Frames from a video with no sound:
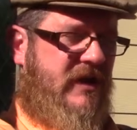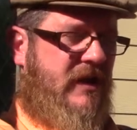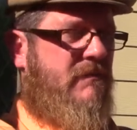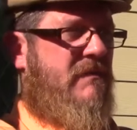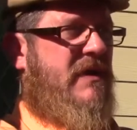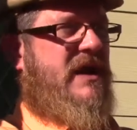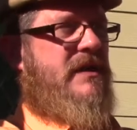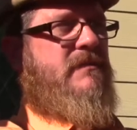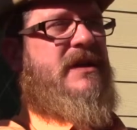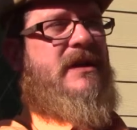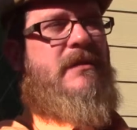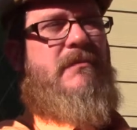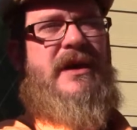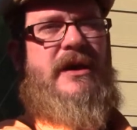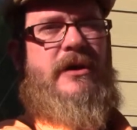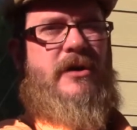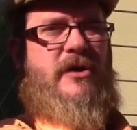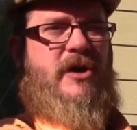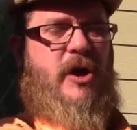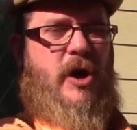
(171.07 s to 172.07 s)
It made me a
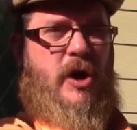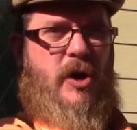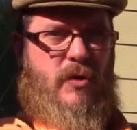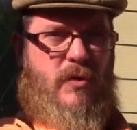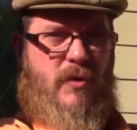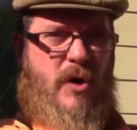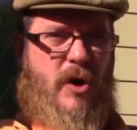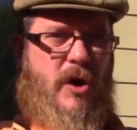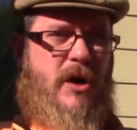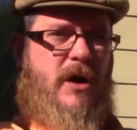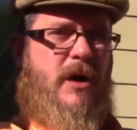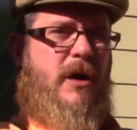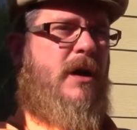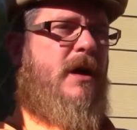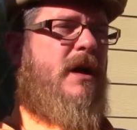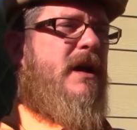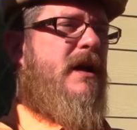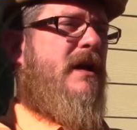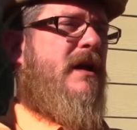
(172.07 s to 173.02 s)
better coworker.